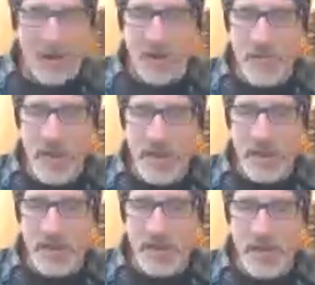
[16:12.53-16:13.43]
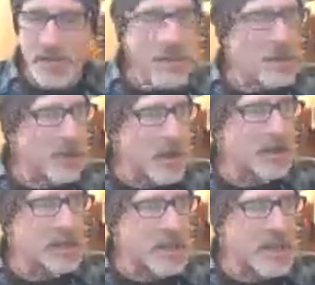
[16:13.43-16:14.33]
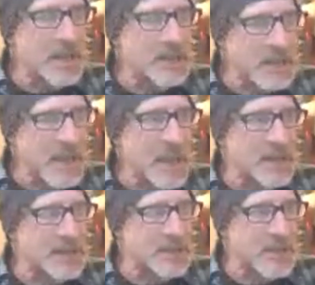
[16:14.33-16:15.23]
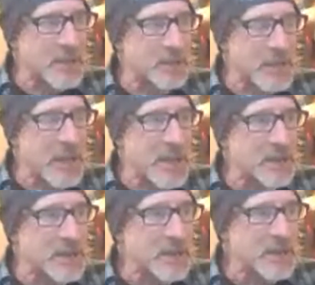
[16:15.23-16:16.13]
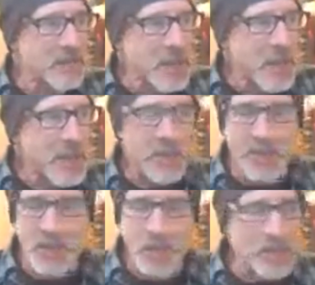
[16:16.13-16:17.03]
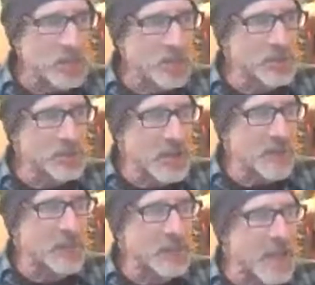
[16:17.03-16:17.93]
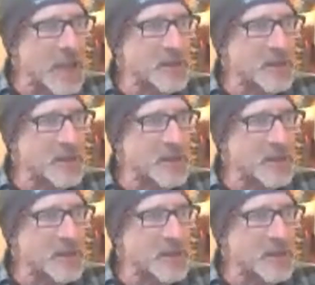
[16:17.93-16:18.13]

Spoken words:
good buddy, and calling DXland and Skipland and doing their whistles and stuff like that.